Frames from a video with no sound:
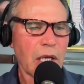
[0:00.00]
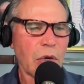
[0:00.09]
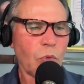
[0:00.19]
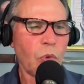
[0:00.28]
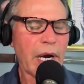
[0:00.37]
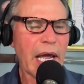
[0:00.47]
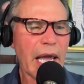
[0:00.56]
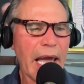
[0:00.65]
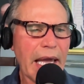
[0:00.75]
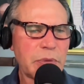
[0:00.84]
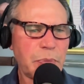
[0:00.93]
When I
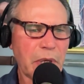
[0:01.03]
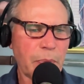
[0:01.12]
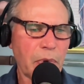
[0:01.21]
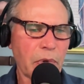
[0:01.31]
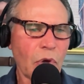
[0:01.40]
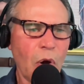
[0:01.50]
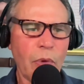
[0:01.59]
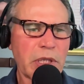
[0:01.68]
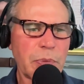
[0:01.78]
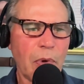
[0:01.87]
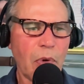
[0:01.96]
asked people, no
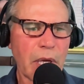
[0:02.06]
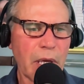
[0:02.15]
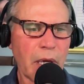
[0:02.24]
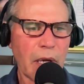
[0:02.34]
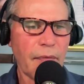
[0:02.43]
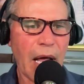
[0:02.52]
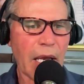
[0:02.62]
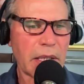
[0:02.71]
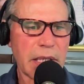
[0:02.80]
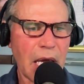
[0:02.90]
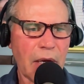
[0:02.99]
one spoke ill of
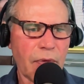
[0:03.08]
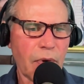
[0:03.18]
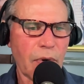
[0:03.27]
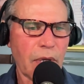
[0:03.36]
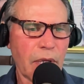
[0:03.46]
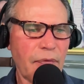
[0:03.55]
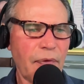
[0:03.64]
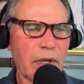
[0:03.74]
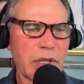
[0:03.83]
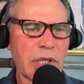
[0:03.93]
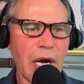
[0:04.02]
Alessandro. They
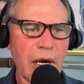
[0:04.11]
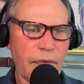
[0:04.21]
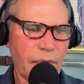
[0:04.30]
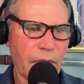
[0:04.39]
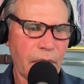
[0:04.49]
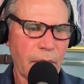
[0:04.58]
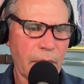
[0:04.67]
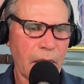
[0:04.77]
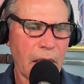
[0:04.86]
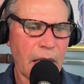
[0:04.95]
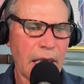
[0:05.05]
felt sorry for him
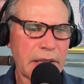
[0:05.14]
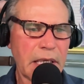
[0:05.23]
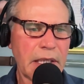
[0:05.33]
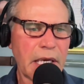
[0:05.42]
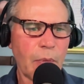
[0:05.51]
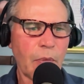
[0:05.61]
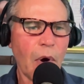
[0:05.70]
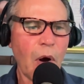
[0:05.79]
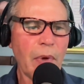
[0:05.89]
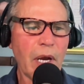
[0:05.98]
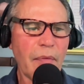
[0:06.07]
and said that a
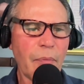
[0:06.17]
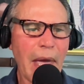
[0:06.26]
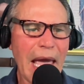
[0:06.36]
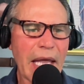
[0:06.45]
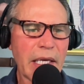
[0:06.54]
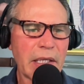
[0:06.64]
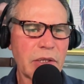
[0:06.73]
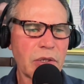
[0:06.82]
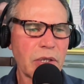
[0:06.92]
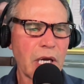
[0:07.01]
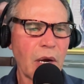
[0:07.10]
moment of madness
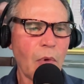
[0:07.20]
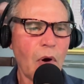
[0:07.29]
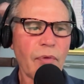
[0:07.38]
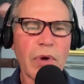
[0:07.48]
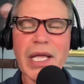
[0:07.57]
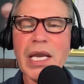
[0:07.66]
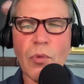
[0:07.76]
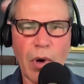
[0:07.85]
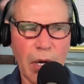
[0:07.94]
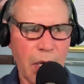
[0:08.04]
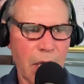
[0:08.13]
could come over anyone.